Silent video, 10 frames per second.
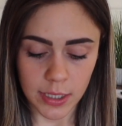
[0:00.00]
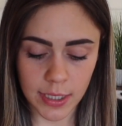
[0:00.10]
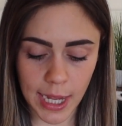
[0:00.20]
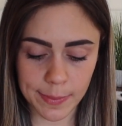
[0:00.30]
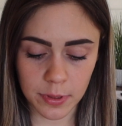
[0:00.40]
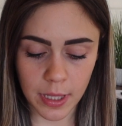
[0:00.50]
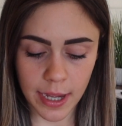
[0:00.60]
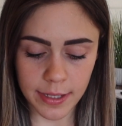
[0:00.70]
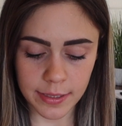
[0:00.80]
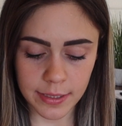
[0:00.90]
the
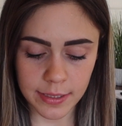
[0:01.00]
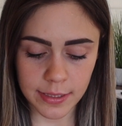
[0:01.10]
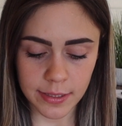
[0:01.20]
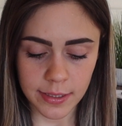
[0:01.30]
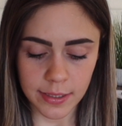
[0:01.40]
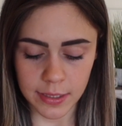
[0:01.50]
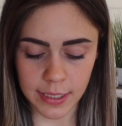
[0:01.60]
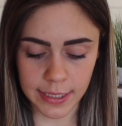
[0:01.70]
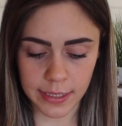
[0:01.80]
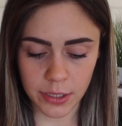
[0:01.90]
MLS
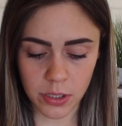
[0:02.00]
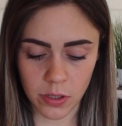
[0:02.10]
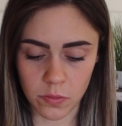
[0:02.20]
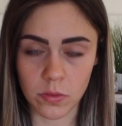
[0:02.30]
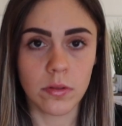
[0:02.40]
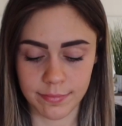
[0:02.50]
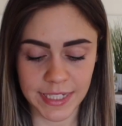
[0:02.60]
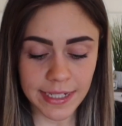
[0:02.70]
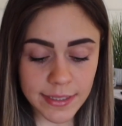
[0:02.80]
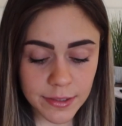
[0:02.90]
and, you know,
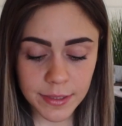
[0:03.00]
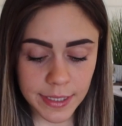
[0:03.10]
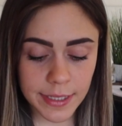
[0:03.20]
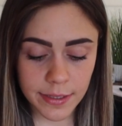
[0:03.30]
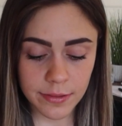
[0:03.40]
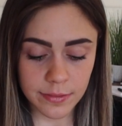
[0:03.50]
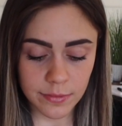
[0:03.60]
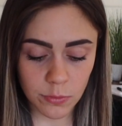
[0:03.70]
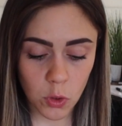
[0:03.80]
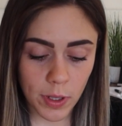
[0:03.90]
easily
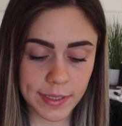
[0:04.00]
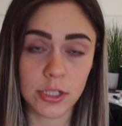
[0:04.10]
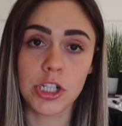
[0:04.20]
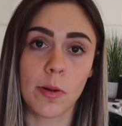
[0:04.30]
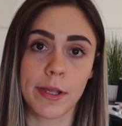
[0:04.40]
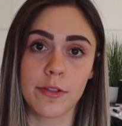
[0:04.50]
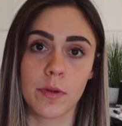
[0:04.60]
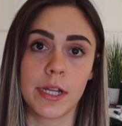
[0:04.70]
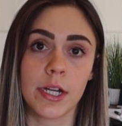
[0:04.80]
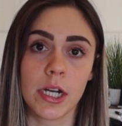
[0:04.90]
request a showing
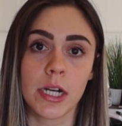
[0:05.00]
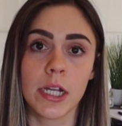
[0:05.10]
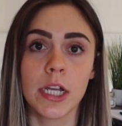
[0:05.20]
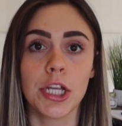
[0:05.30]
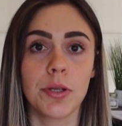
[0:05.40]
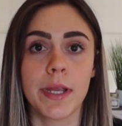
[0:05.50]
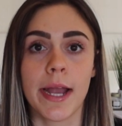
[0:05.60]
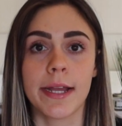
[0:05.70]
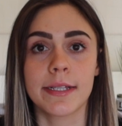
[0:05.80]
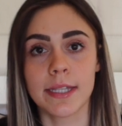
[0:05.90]
through here. You
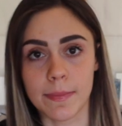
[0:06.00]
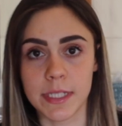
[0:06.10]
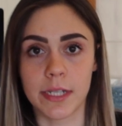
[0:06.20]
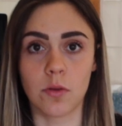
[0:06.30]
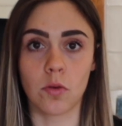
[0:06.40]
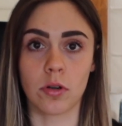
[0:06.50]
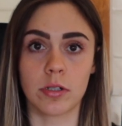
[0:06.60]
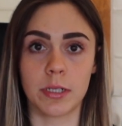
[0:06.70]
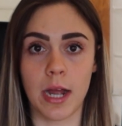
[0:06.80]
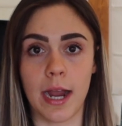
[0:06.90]
get accepted
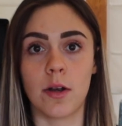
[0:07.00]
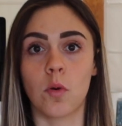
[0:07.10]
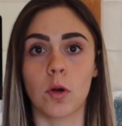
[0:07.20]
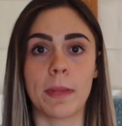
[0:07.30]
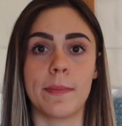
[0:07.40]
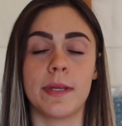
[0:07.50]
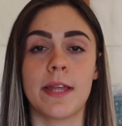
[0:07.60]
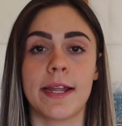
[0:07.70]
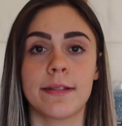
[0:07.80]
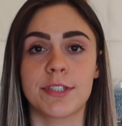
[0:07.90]
or denied, or maybe
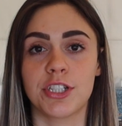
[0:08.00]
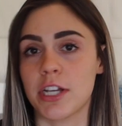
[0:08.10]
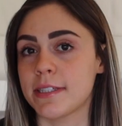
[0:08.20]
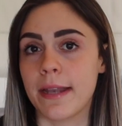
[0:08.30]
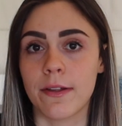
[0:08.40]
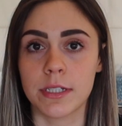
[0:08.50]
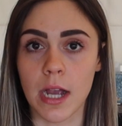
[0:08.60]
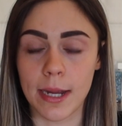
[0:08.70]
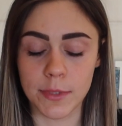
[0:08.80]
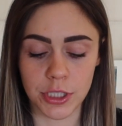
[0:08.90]
they suggest another
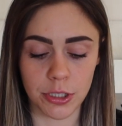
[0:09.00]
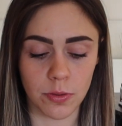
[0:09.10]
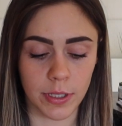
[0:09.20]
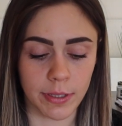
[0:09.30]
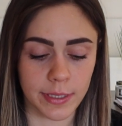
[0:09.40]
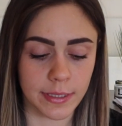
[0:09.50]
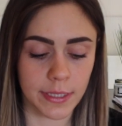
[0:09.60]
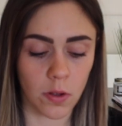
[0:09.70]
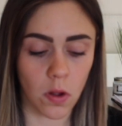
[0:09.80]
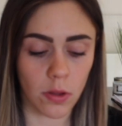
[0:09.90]
time to you and you can
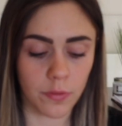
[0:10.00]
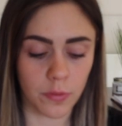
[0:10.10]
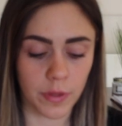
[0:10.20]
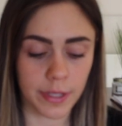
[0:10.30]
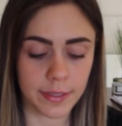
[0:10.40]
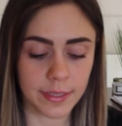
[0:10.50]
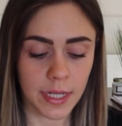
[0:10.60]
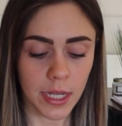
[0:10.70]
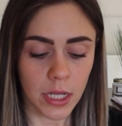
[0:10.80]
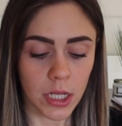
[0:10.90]
see it all through this.
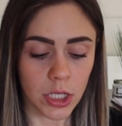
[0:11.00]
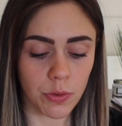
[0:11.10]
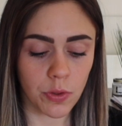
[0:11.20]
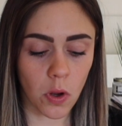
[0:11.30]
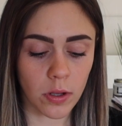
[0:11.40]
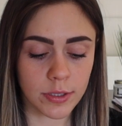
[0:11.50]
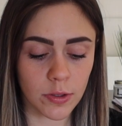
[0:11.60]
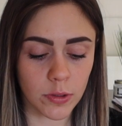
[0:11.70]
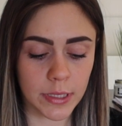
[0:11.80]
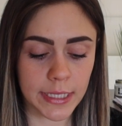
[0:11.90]
You could
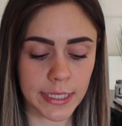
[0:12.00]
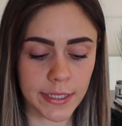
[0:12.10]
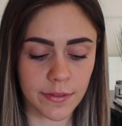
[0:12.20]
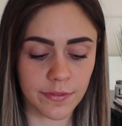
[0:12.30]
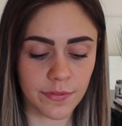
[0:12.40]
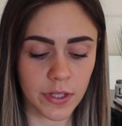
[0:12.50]
also leave